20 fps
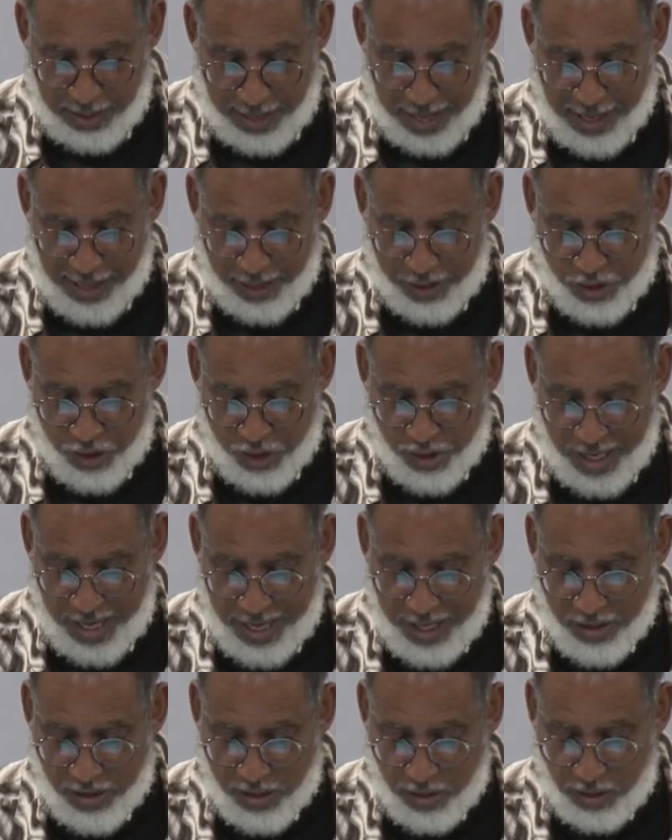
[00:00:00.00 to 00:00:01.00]
And
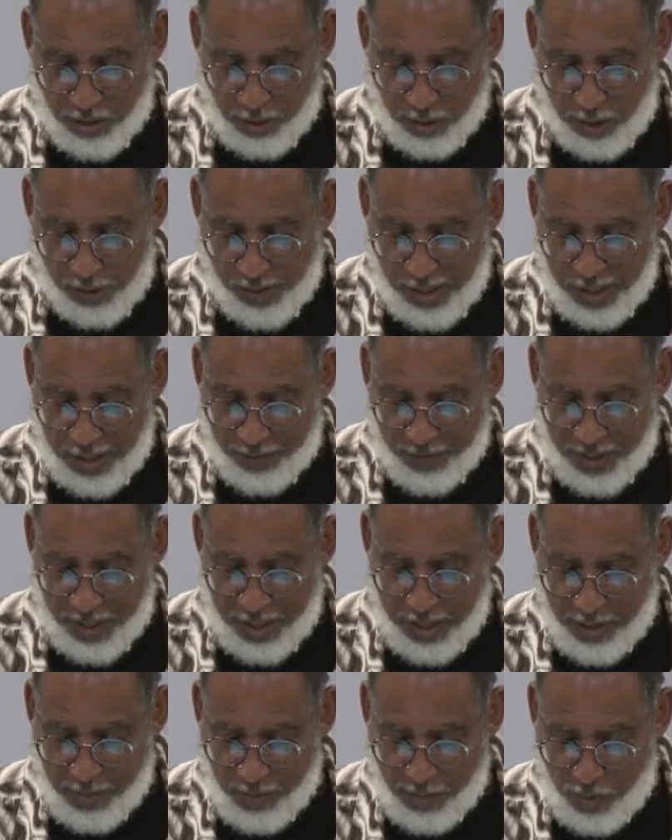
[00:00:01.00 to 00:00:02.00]
exchange the glory of the
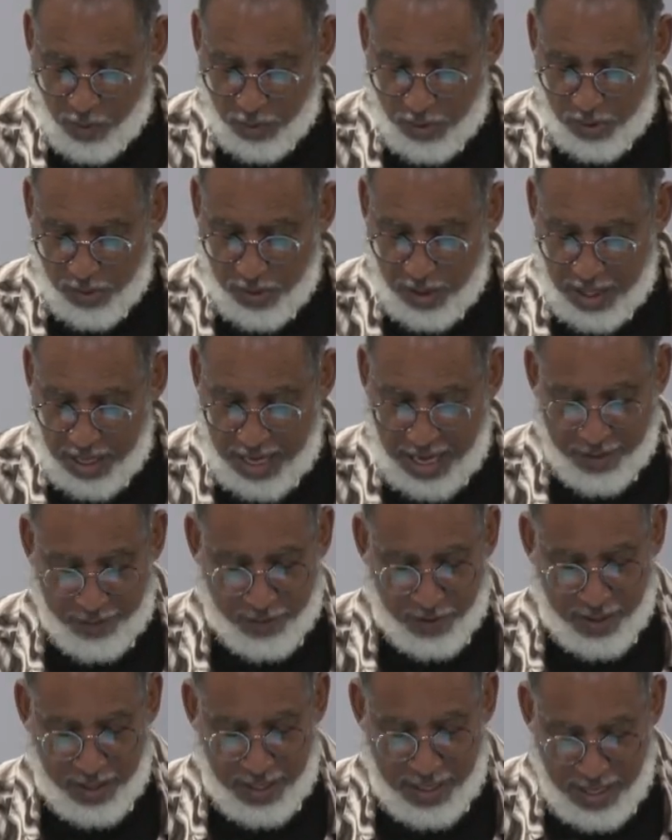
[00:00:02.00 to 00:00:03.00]
immortal God
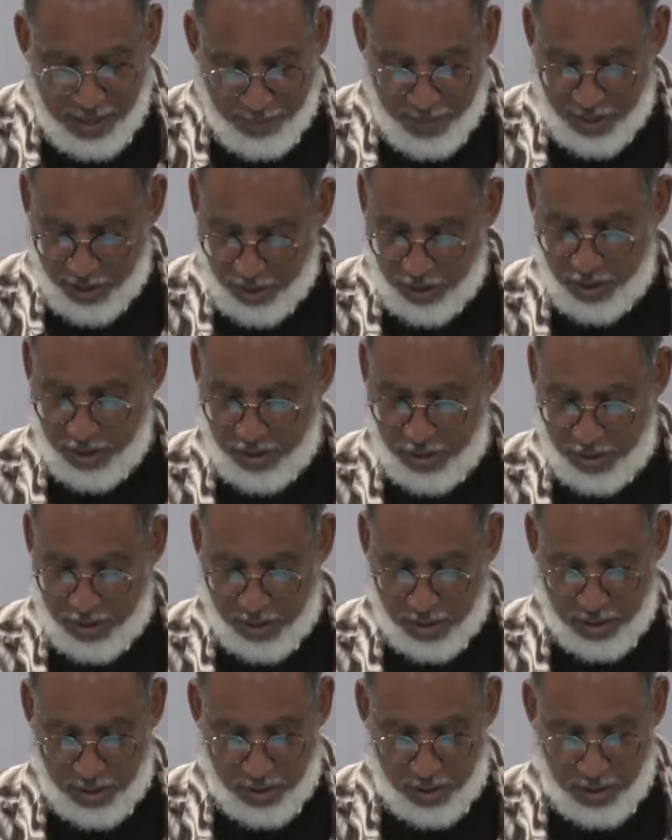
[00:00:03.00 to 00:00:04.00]
for images